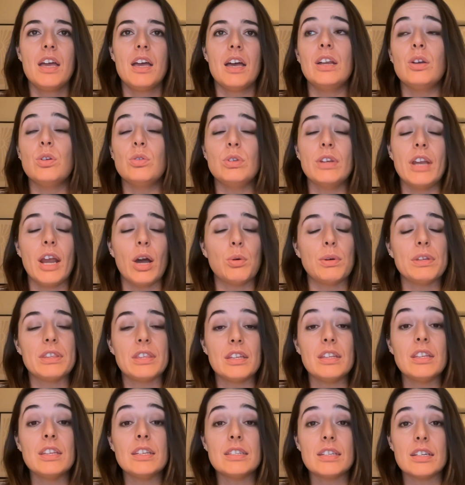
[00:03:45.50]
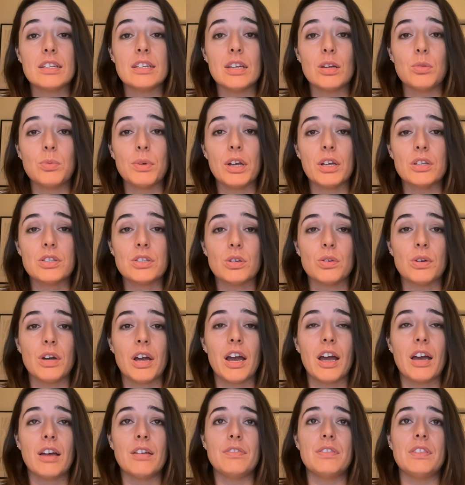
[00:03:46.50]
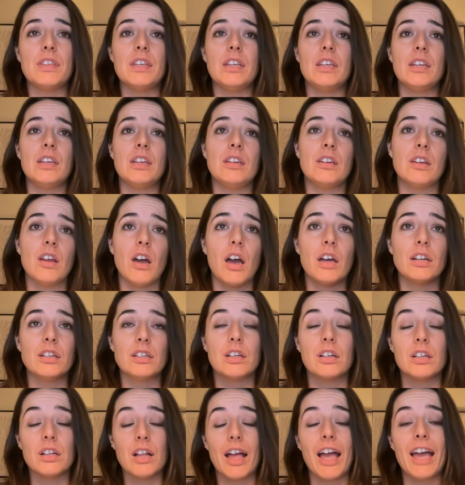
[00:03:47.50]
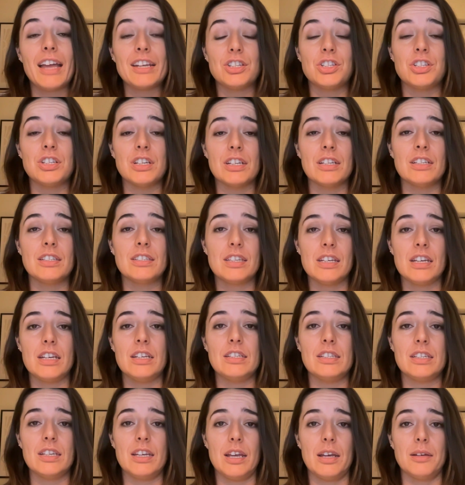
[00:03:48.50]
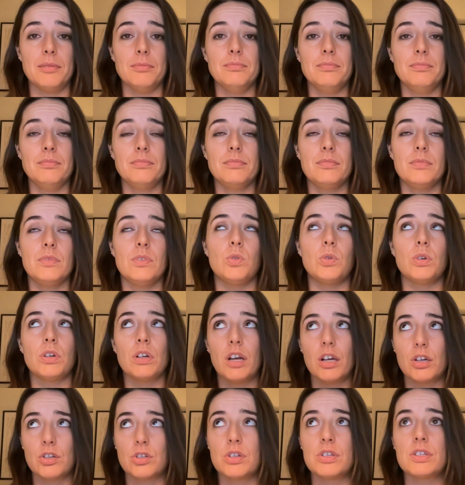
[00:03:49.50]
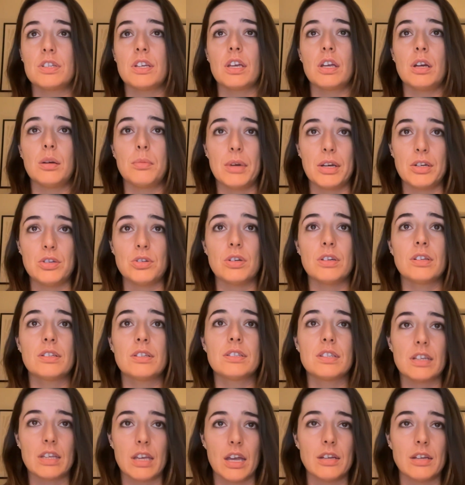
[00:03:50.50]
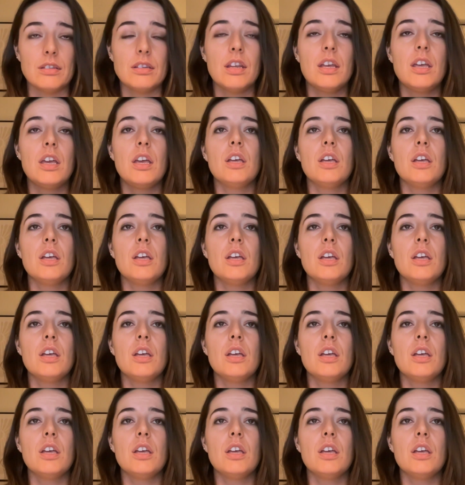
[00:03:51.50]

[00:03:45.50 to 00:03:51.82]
Now, within the tendon, we also have the non-collagenous ECM, or extracellular matrix again.